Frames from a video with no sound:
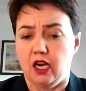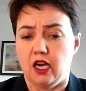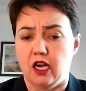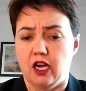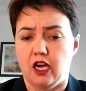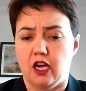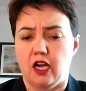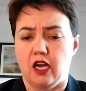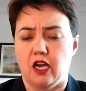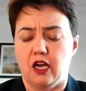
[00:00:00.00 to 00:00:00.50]

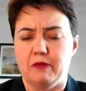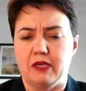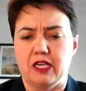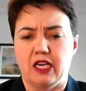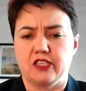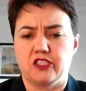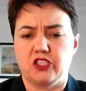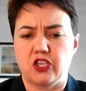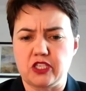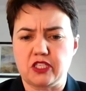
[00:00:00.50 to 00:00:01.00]
I, I
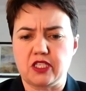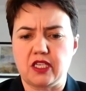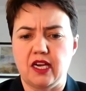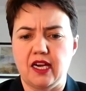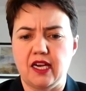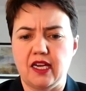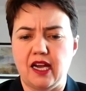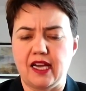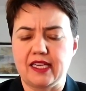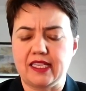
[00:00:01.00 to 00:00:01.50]
mean, I
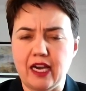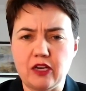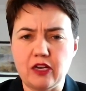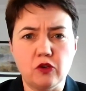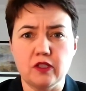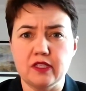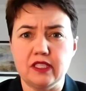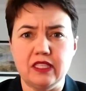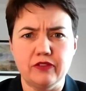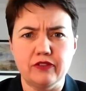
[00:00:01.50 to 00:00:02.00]
just I
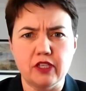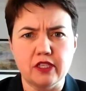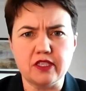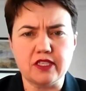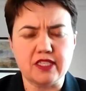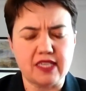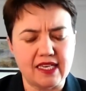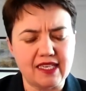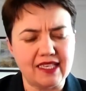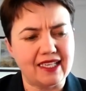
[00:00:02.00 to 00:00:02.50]
cannot even
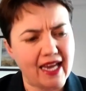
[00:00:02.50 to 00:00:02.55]
understand.